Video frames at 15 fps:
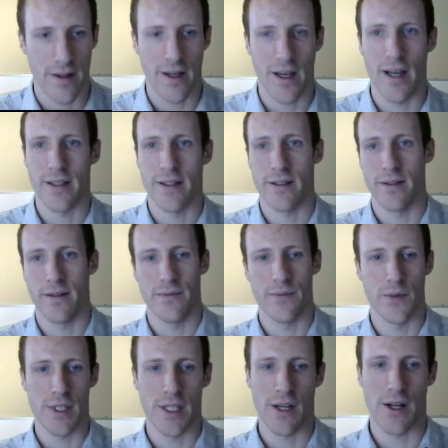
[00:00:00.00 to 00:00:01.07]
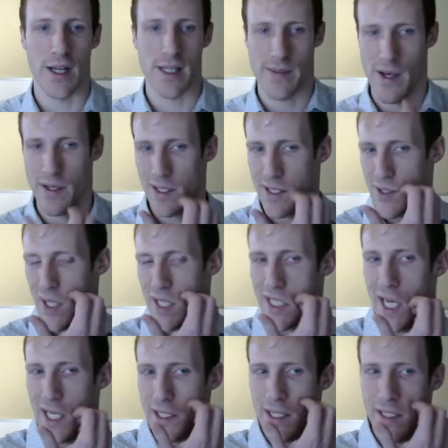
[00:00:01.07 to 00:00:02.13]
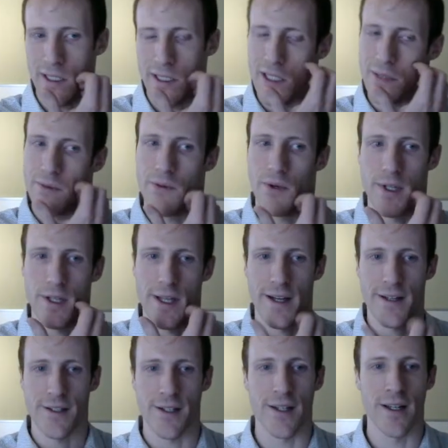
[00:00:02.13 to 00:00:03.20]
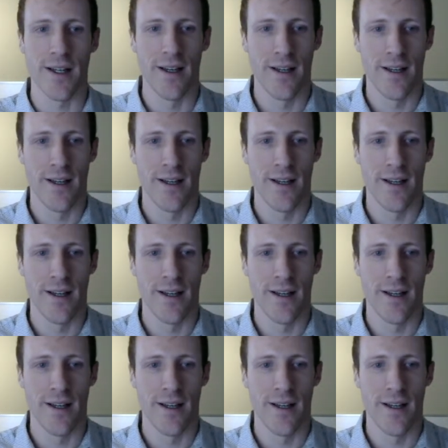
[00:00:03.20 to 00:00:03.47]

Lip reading: I was curious about this, so I checked this just before the lecture.